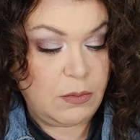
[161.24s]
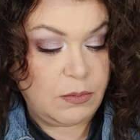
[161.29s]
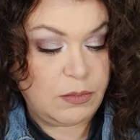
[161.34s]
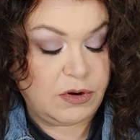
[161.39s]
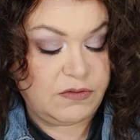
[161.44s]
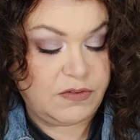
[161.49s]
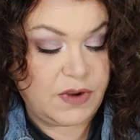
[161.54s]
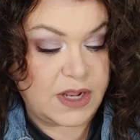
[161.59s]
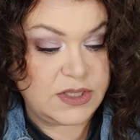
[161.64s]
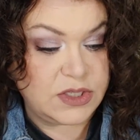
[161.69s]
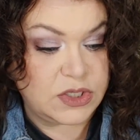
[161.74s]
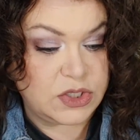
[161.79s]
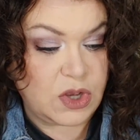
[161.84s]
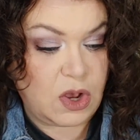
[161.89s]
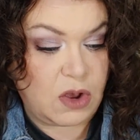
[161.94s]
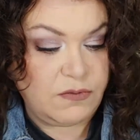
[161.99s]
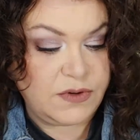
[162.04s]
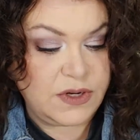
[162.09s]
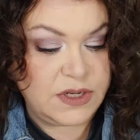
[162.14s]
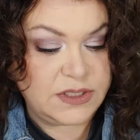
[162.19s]
Provides
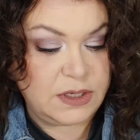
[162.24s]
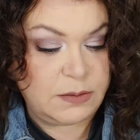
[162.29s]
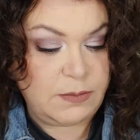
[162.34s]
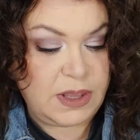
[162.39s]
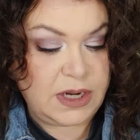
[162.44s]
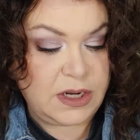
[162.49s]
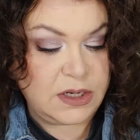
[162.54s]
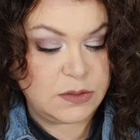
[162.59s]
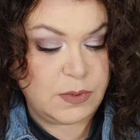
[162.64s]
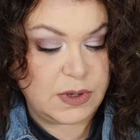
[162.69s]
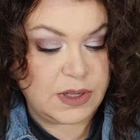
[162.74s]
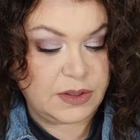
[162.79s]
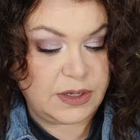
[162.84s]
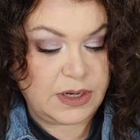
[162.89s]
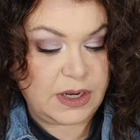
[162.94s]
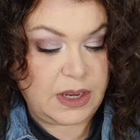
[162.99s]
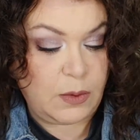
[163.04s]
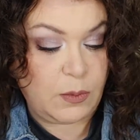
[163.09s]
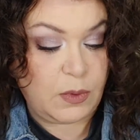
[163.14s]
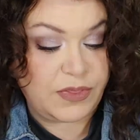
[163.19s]
softness and
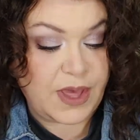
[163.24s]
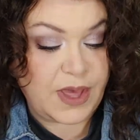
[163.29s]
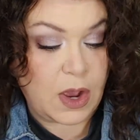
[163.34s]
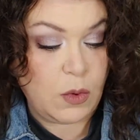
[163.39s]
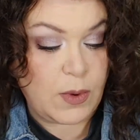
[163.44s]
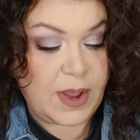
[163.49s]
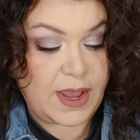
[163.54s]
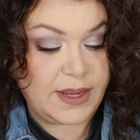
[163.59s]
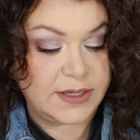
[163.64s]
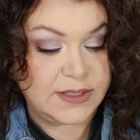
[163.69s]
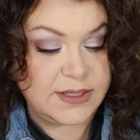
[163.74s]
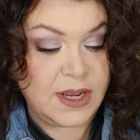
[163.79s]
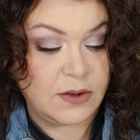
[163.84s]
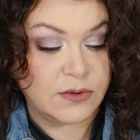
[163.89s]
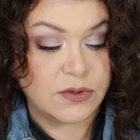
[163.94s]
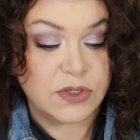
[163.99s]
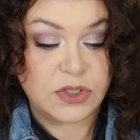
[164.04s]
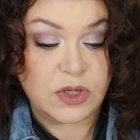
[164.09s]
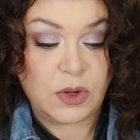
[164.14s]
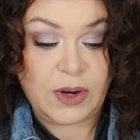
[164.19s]
manageability without weighing it
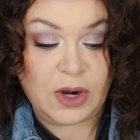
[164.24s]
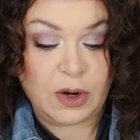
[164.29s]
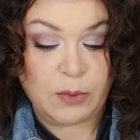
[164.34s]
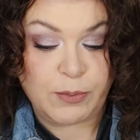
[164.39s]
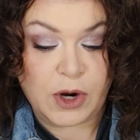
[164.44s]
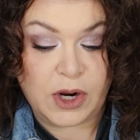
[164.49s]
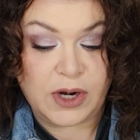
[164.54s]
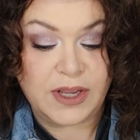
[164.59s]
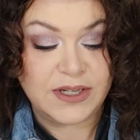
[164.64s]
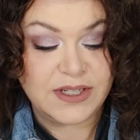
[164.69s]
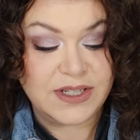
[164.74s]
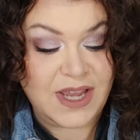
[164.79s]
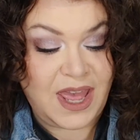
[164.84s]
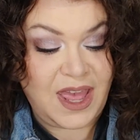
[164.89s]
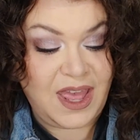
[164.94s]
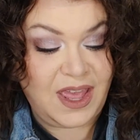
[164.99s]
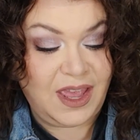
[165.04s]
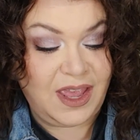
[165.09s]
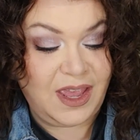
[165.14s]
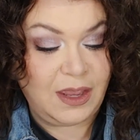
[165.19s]
down. So hair product,
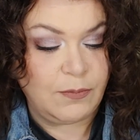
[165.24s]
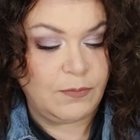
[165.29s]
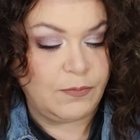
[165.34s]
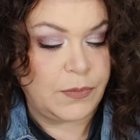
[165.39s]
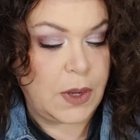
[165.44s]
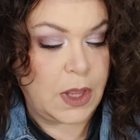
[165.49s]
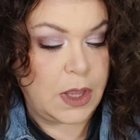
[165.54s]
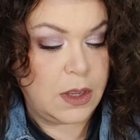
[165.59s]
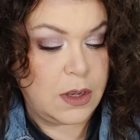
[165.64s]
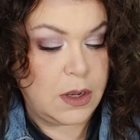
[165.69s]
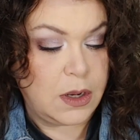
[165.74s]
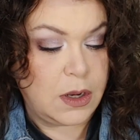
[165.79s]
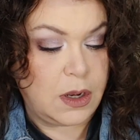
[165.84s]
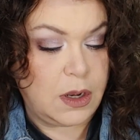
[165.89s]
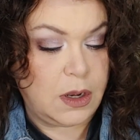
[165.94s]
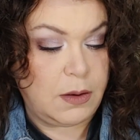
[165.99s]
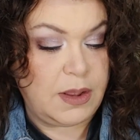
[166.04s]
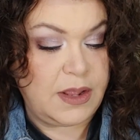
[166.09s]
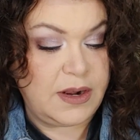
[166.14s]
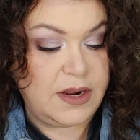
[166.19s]
yay!
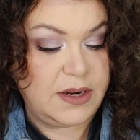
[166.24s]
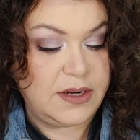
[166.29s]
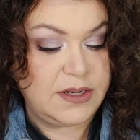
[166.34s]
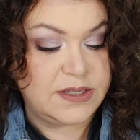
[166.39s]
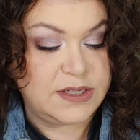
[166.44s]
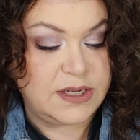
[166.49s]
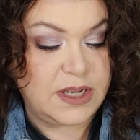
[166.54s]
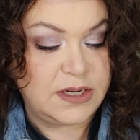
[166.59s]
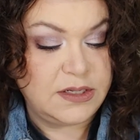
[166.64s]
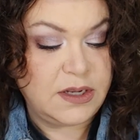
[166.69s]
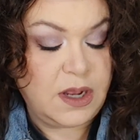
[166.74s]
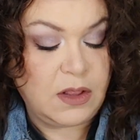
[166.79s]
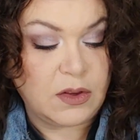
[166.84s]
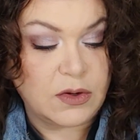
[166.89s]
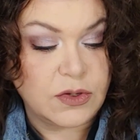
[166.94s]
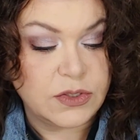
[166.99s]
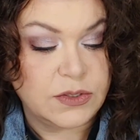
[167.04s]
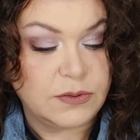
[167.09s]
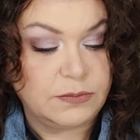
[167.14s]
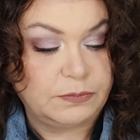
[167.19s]
uh, and it is
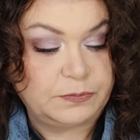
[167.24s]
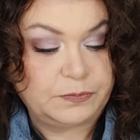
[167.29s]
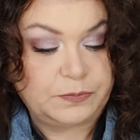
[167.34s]
$10.